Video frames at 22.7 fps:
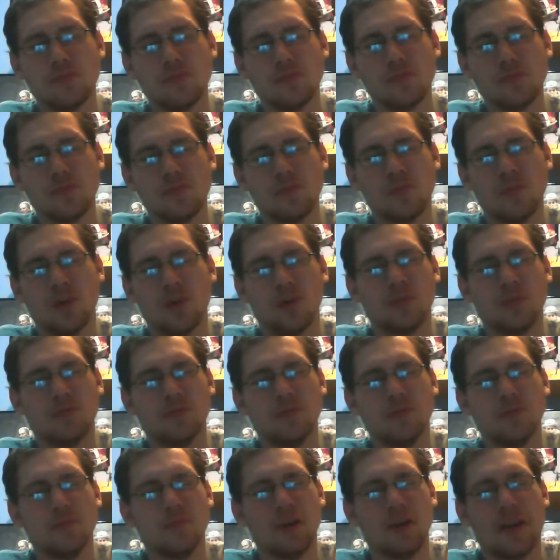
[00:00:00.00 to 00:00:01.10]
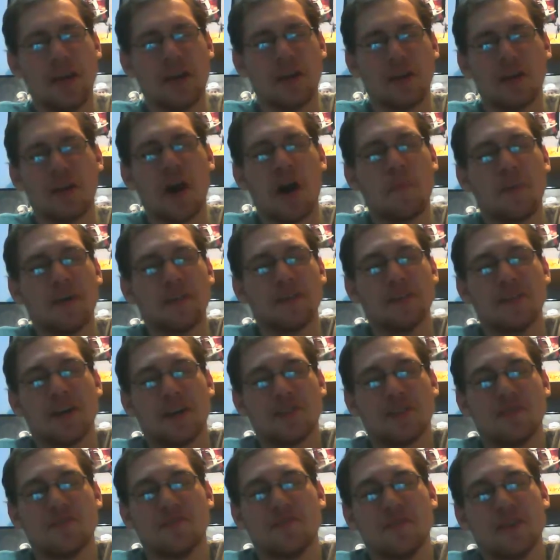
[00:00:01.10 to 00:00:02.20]
well, again, comment
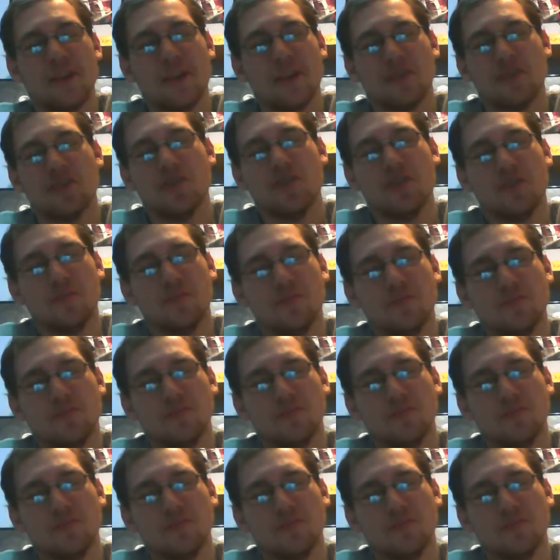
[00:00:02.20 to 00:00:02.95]
section for there too.